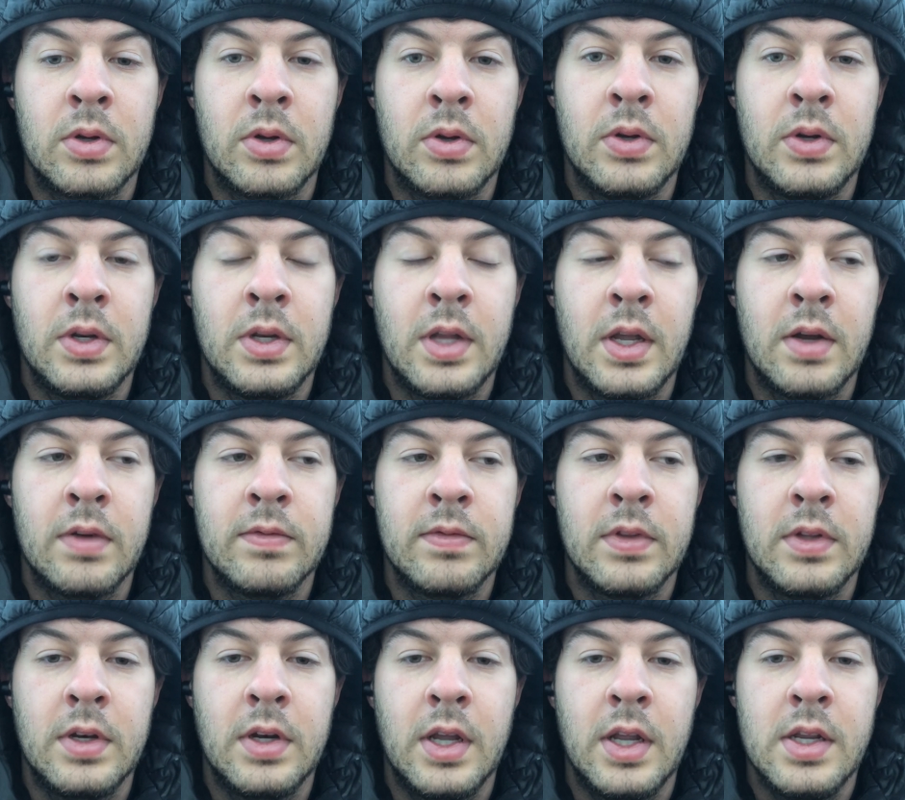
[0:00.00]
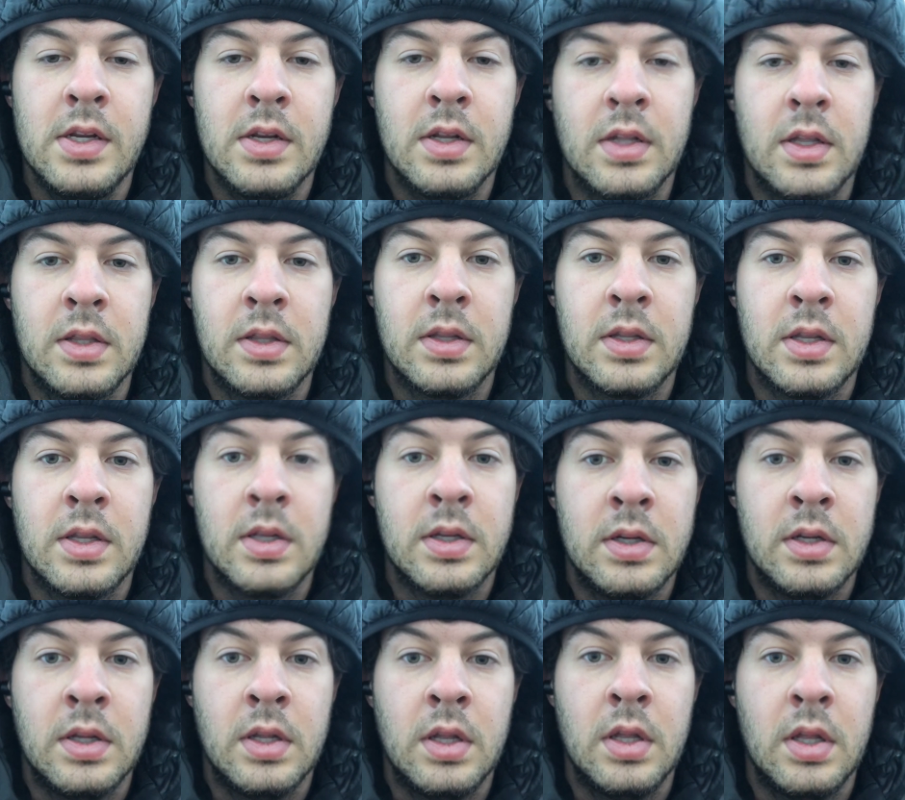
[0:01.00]
to town for the night, and then
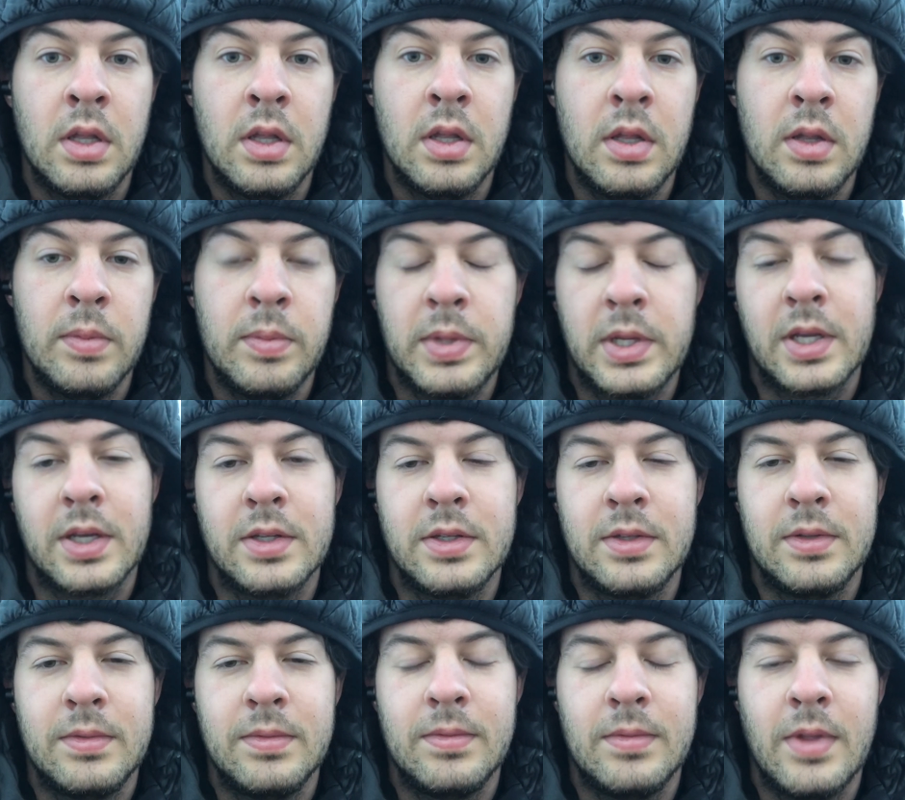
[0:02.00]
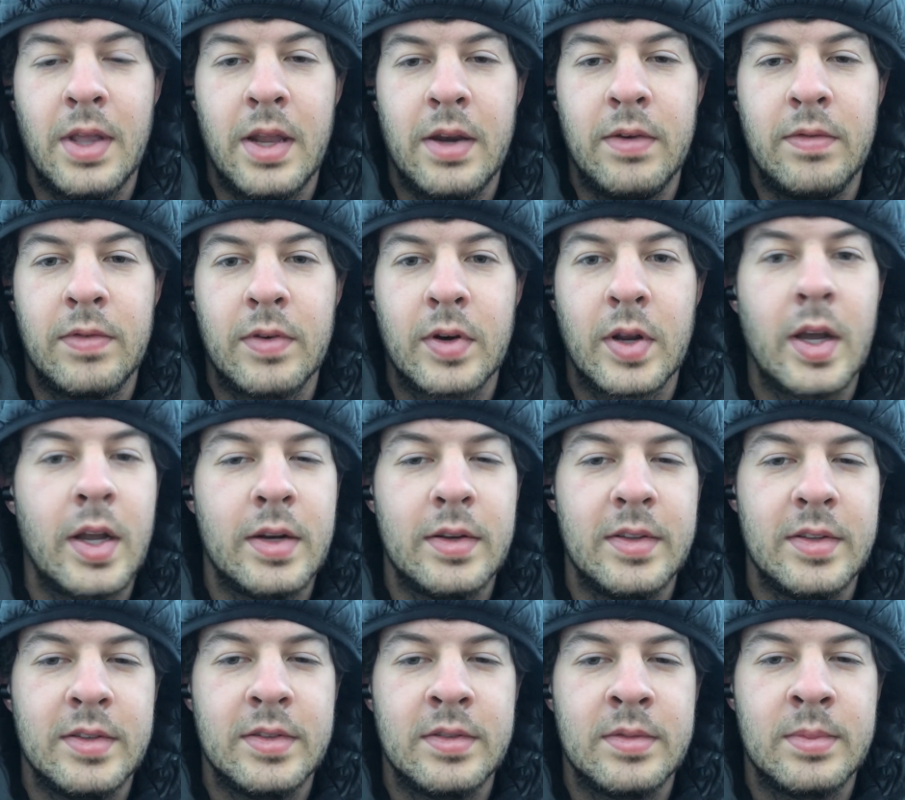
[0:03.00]
because Daddy forgot
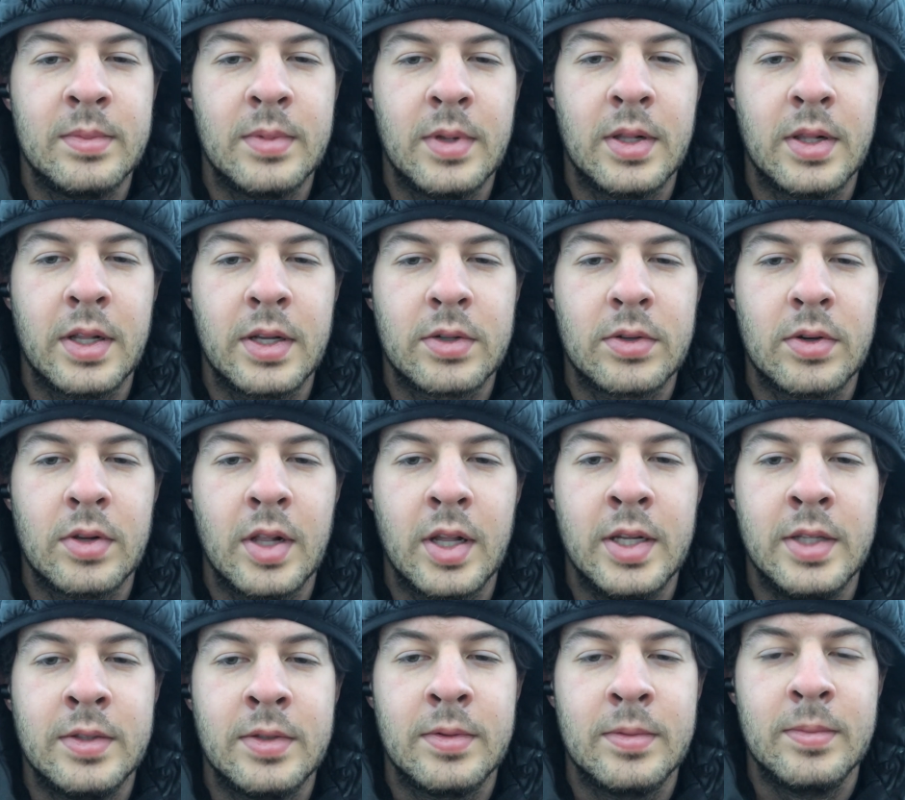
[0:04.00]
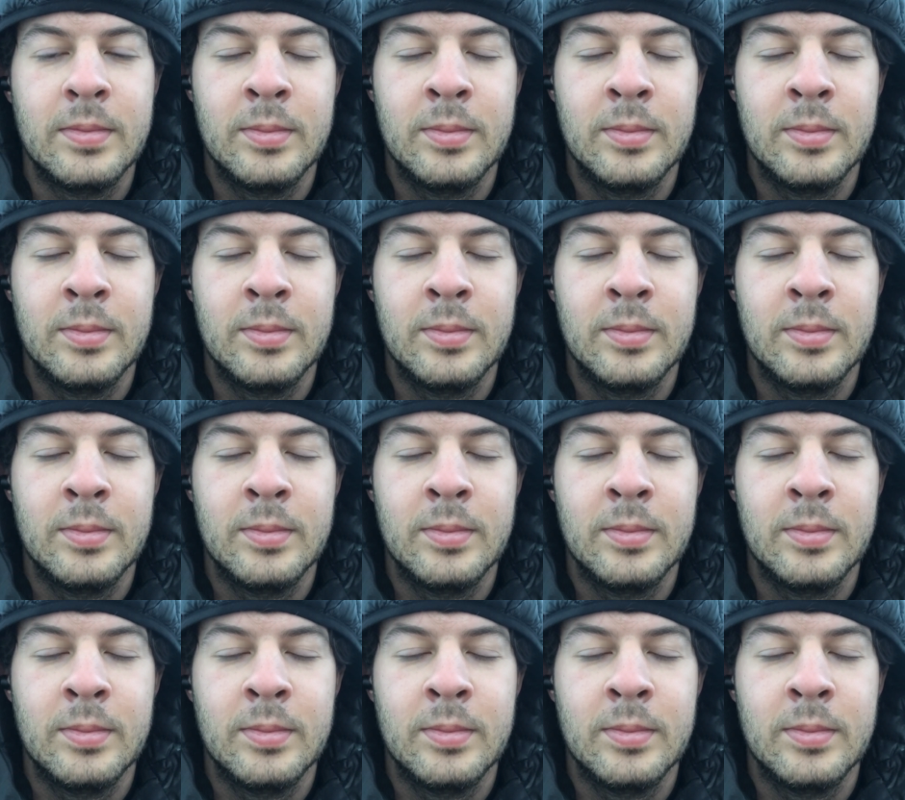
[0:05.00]
his electrolytes